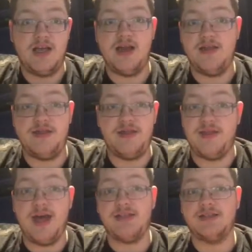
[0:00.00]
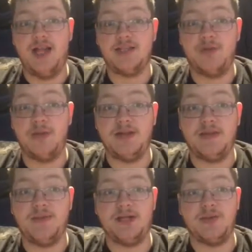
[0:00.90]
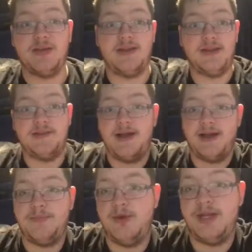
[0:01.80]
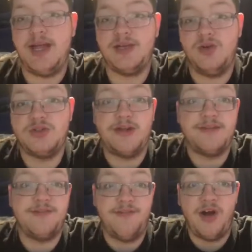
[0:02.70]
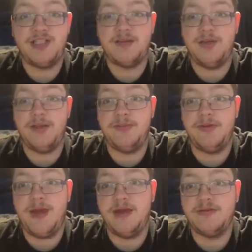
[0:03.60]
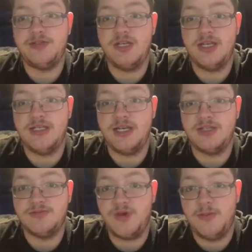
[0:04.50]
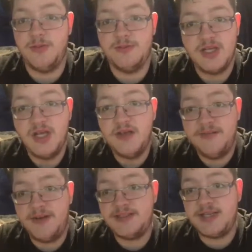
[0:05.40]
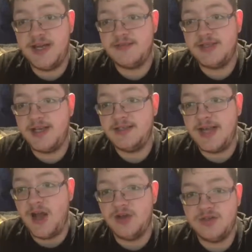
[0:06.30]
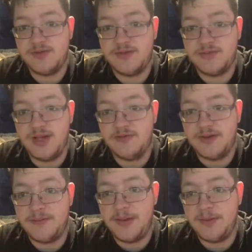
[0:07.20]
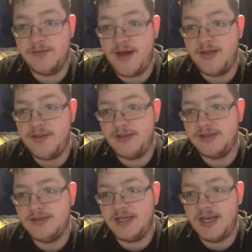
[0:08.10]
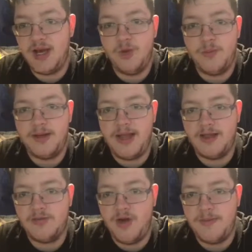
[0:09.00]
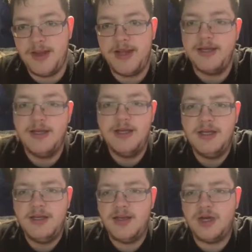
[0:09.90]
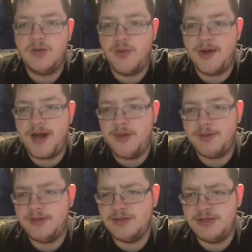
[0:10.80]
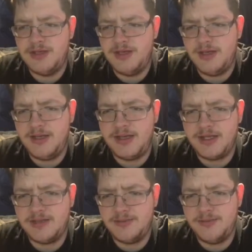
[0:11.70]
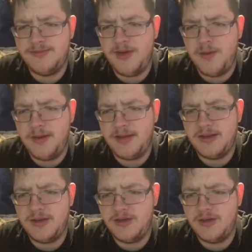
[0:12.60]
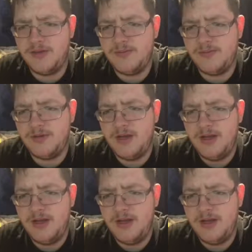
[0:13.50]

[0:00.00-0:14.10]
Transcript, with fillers: and that that's probably the best way to think about it. But he also has advice to people about addiction problems. First thing I have to say is get honest with themselves and people around them, and seek help and get the right plan. They could work out because it gets the blood flowing and the and